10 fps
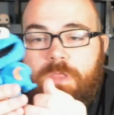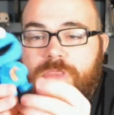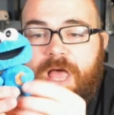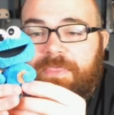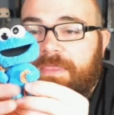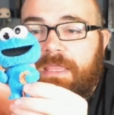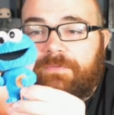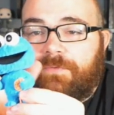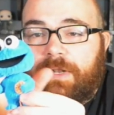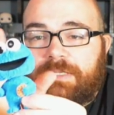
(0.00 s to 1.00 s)
nothing
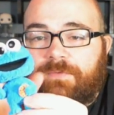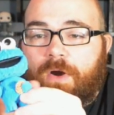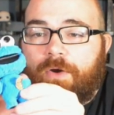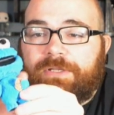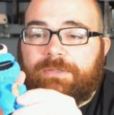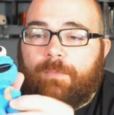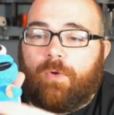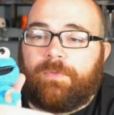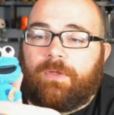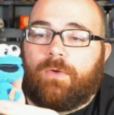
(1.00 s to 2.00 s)
different as far as the
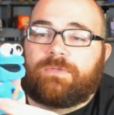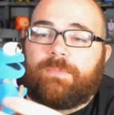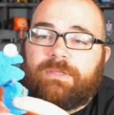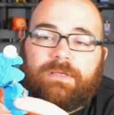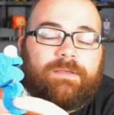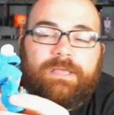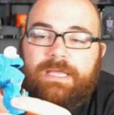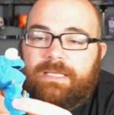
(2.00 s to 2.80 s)
molding goes, but the